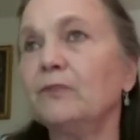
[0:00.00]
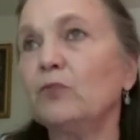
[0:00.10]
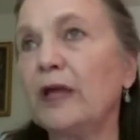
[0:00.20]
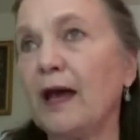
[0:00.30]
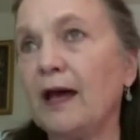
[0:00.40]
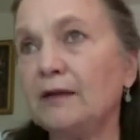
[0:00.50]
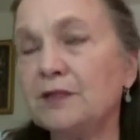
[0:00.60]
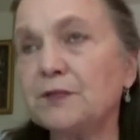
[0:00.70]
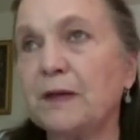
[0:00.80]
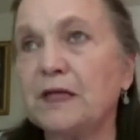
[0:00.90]
We had
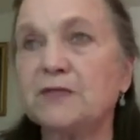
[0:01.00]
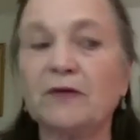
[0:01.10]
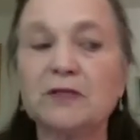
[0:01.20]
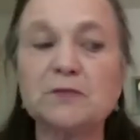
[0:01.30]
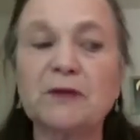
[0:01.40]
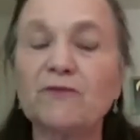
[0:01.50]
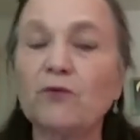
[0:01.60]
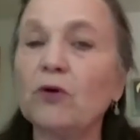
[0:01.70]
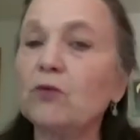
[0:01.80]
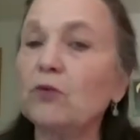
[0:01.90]
the space fence
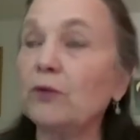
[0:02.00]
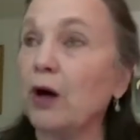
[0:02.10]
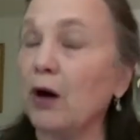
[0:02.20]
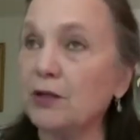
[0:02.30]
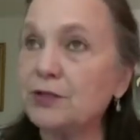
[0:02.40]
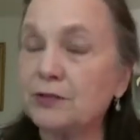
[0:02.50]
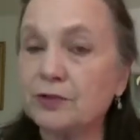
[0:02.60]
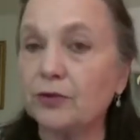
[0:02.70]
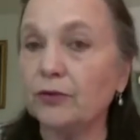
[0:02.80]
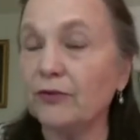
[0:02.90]
before. We were also
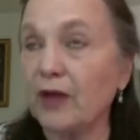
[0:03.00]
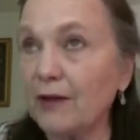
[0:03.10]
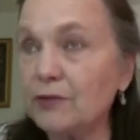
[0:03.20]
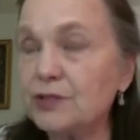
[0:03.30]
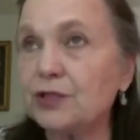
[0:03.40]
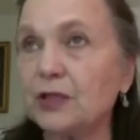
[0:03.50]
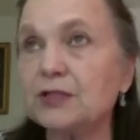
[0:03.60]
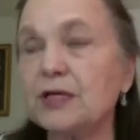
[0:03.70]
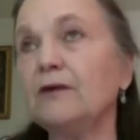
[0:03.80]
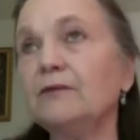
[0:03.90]
told that was shut
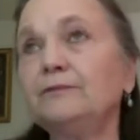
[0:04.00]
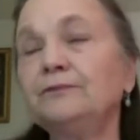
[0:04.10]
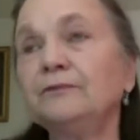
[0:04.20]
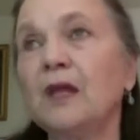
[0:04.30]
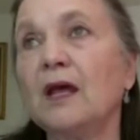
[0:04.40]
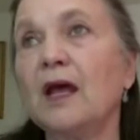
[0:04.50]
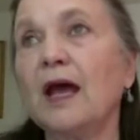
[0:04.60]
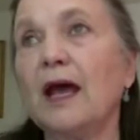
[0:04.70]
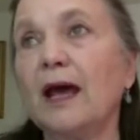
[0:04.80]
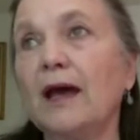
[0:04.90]
down.
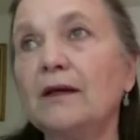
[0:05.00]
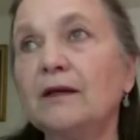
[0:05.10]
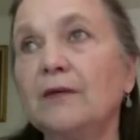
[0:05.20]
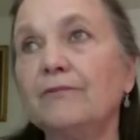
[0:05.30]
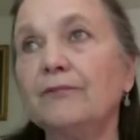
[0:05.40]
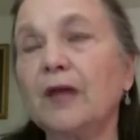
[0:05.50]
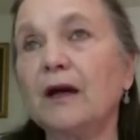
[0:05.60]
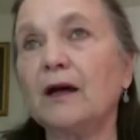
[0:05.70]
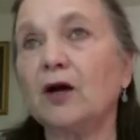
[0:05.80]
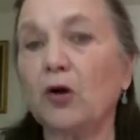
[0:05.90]
And
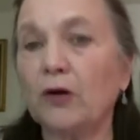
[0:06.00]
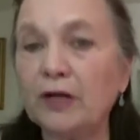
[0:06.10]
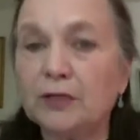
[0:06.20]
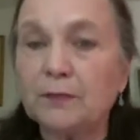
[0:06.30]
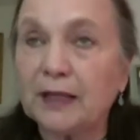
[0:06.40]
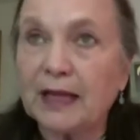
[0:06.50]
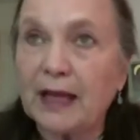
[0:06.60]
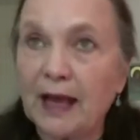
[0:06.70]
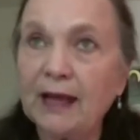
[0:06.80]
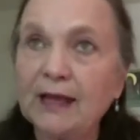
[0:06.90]
according to
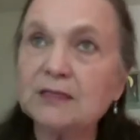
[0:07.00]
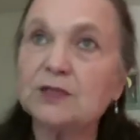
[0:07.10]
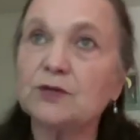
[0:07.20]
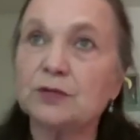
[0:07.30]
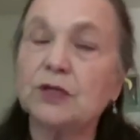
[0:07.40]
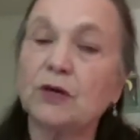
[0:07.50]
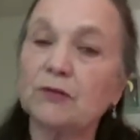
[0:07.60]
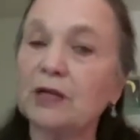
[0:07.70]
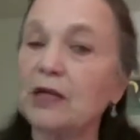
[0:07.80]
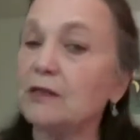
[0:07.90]
Billy Hayes, who's
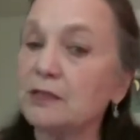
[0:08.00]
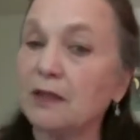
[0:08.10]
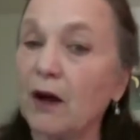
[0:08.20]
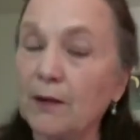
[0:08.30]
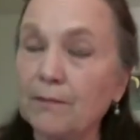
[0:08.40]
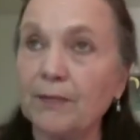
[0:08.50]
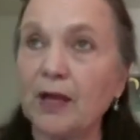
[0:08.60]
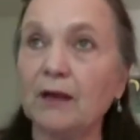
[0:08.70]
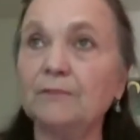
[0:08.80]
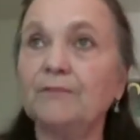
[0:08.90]
known as the HAARP
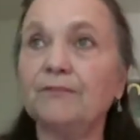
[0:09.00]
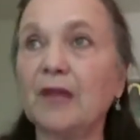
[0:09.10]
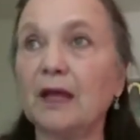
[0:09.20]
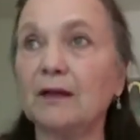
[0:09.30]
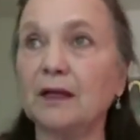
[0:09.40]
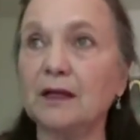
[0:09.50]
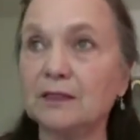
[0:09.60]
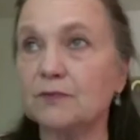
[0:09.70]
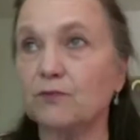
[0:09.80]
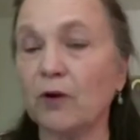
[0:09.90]
man, and
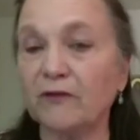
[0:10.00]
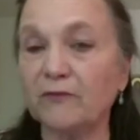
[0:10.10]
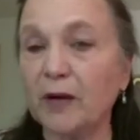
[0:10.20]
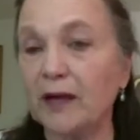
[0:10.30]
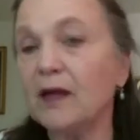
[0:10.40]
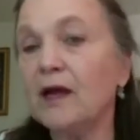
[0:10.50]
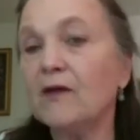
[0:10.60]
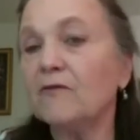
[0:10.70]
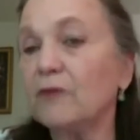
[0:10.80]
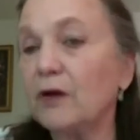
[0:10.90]
he's one of my
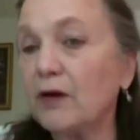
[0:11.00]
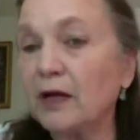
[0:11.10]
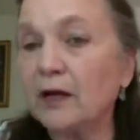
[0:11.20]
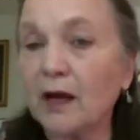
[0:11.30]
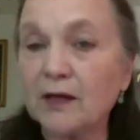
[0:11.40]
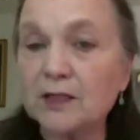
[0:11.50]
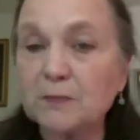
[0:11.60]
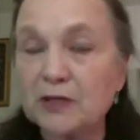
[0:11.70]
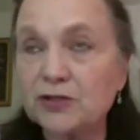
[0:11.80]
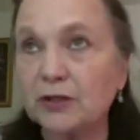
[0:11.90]
very
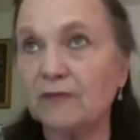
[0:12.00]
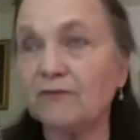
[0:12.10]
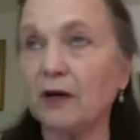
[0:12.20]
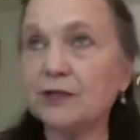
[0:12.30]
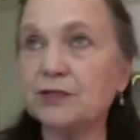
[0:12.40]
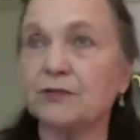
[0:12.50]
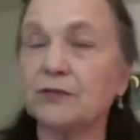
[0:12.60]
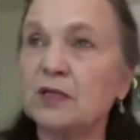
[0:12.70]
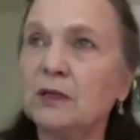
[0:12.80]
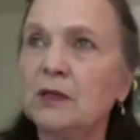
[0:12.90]
special
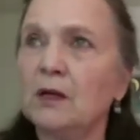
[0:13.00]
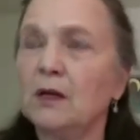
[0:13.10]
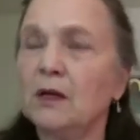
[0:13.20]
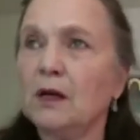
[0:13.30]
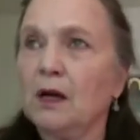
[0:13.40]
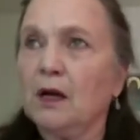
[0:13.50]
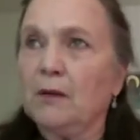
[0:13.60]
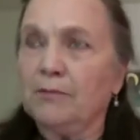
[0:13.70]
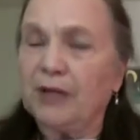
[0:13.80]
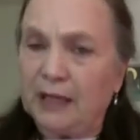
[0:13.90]
advisors,
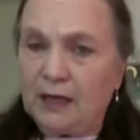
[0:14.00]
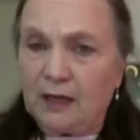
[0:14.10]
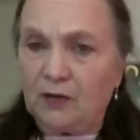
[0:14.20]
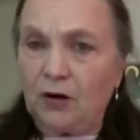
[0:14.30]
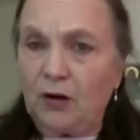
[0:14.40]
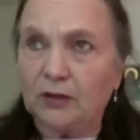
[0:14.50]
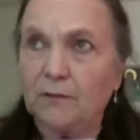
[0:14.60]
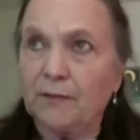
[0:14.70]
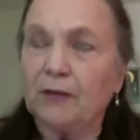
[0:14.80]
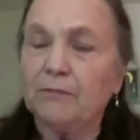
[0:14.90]
Billy crawled
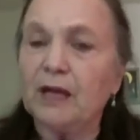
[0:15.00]
up on